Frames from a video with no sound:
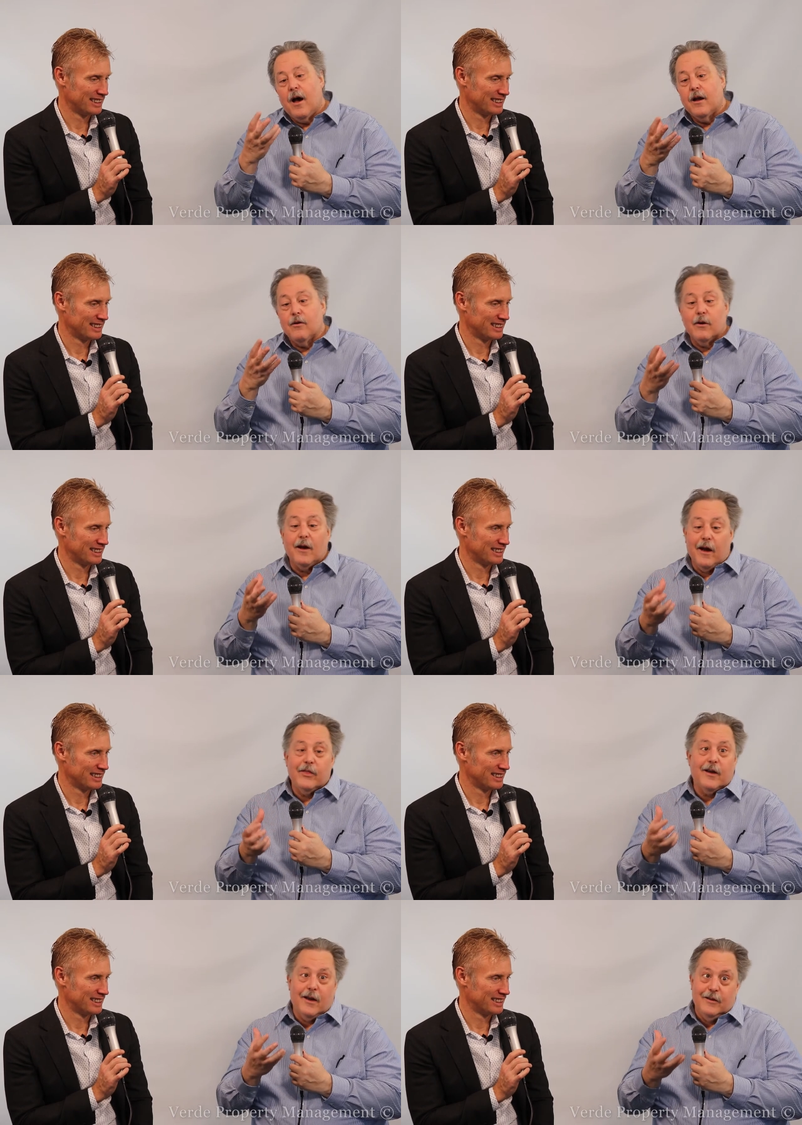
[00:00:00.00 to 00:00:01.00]
Speaker 1: I agree. I
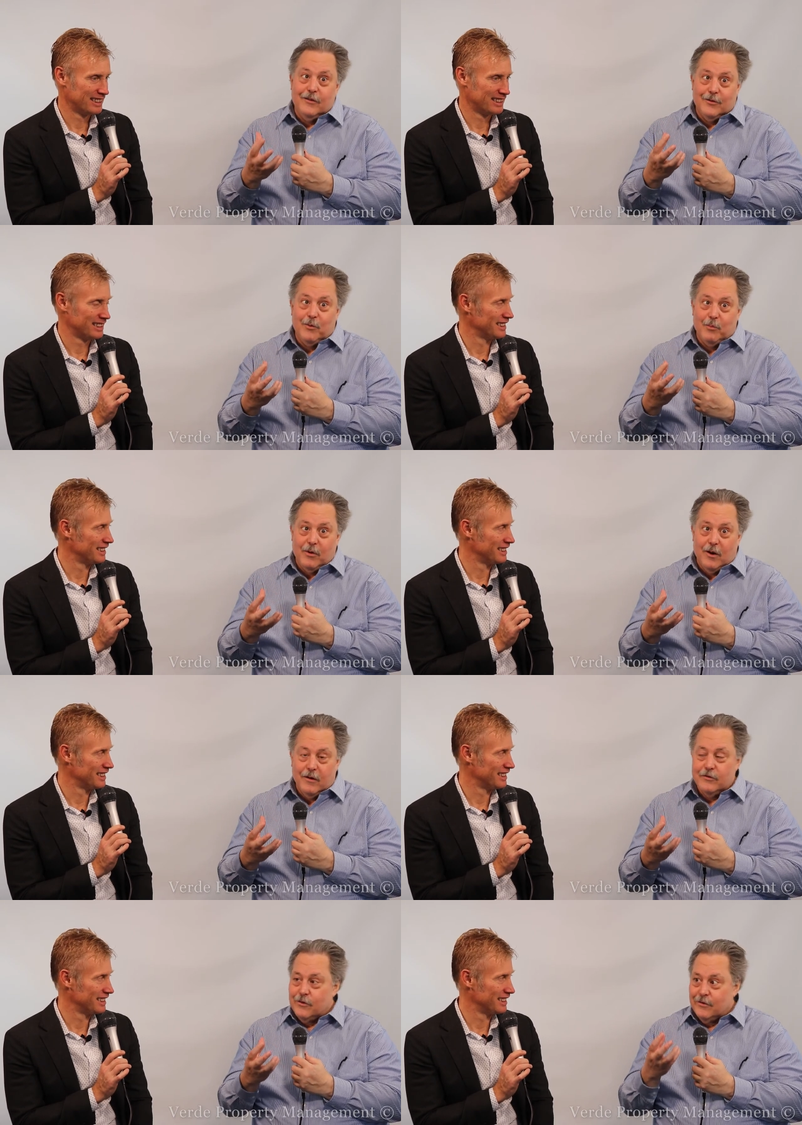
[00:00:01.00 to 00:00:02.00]
think I need some umbrella
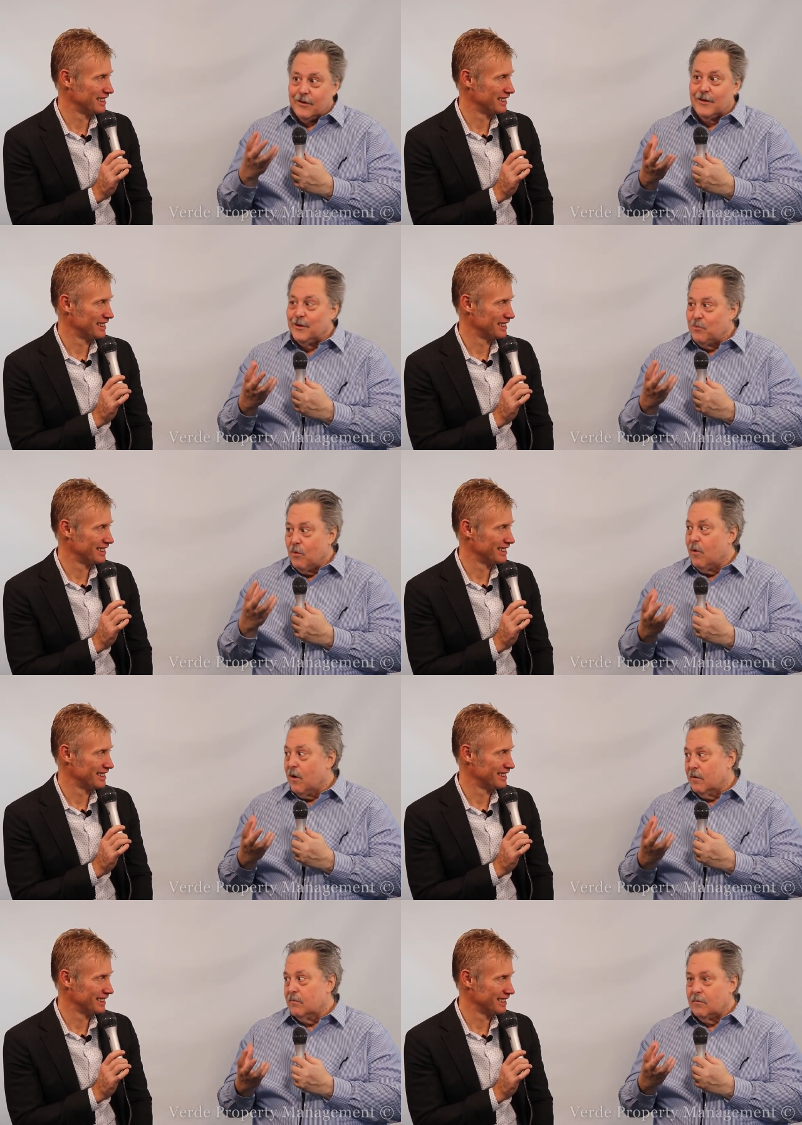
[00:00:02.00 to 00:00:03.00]
insurance. I need
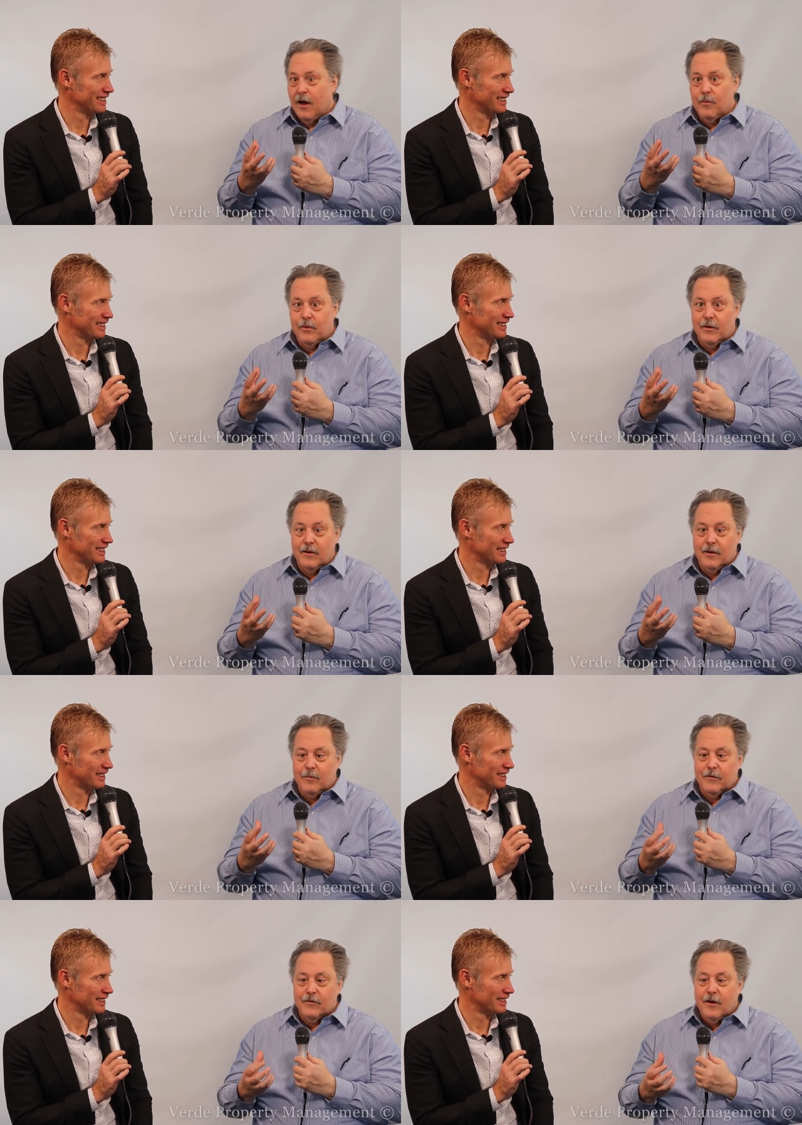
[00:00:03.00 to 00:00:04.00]
more liability
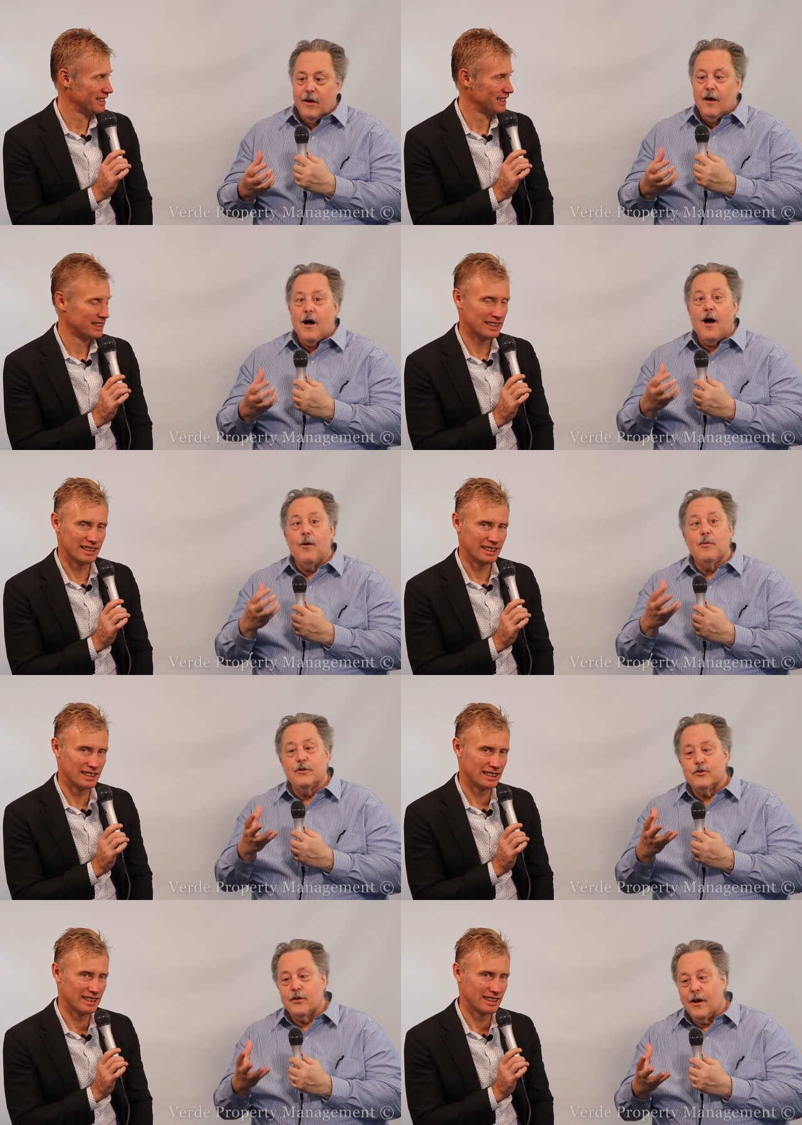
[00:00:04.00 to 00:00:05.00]
limits. How
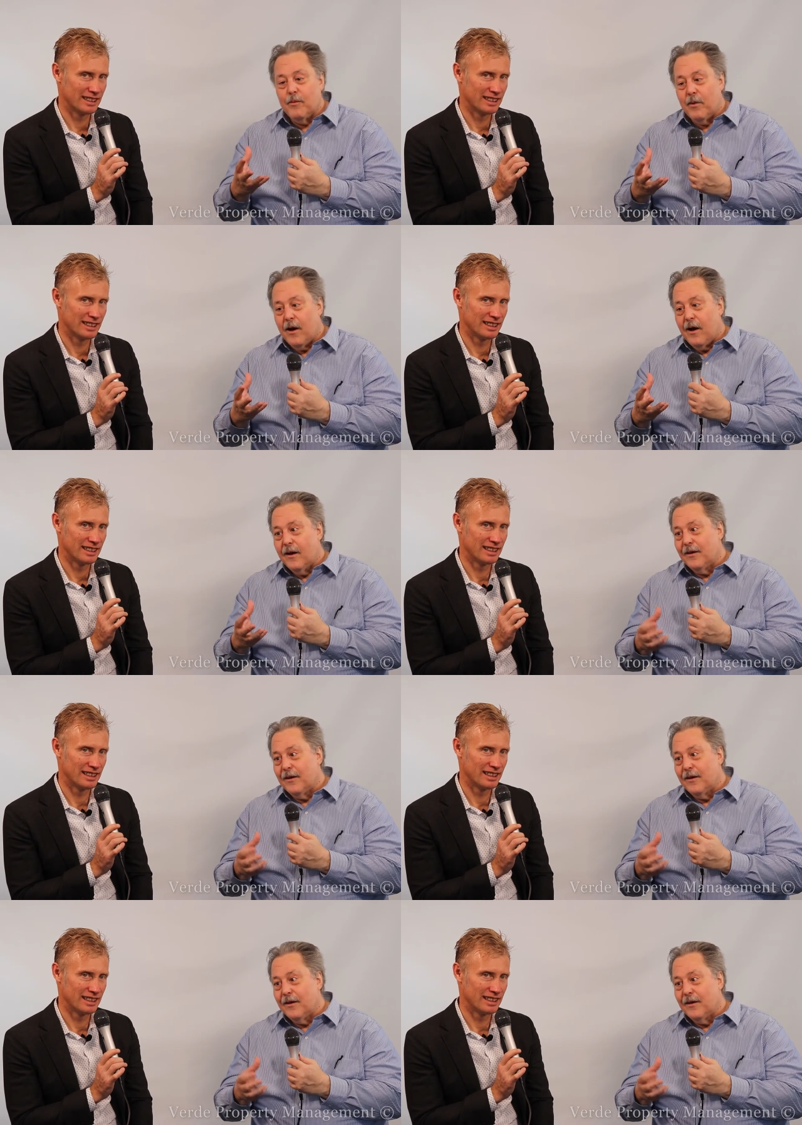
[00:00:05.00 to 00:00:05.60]
much should I buy?